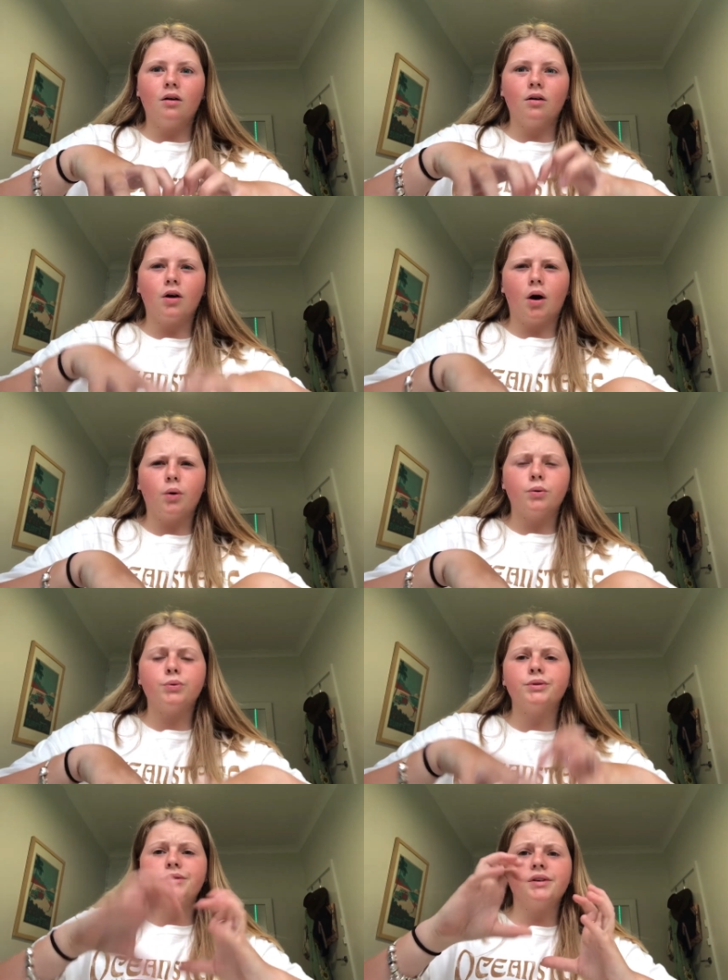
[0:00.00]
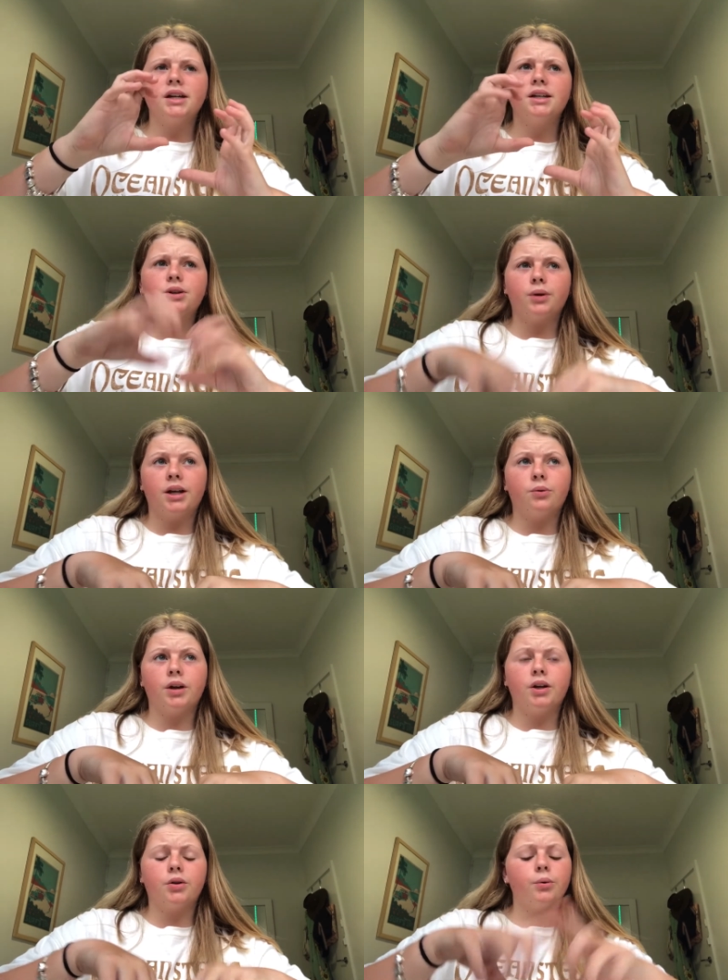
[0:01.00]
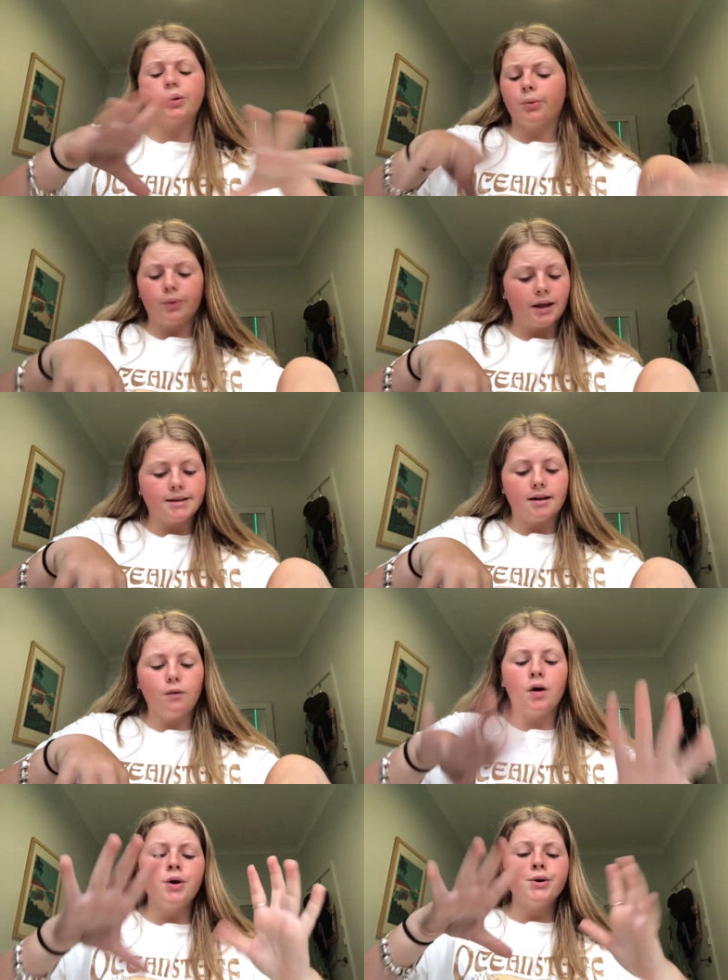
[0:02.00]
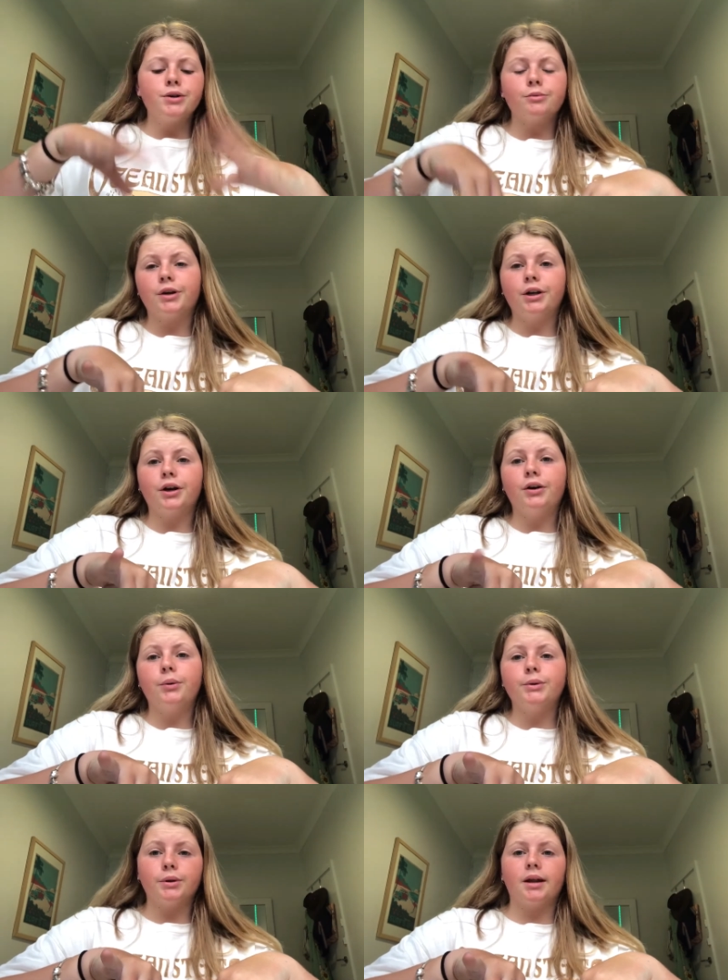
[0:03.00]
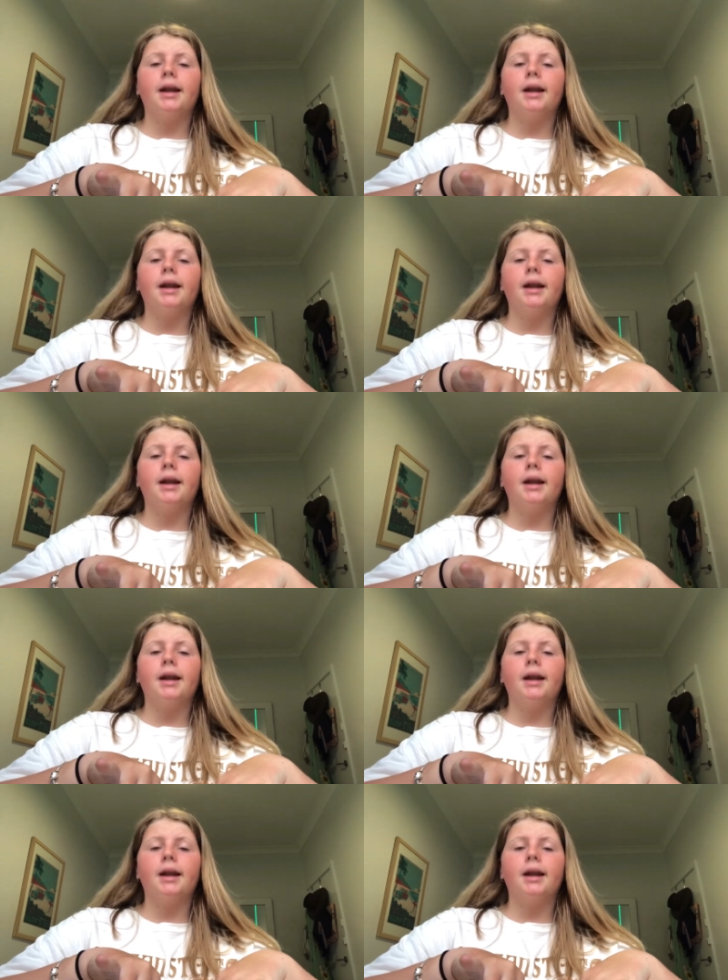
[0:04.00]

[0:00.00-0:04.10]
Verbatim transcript: goals for 2022 and all that stuff. So I'm gonna go do that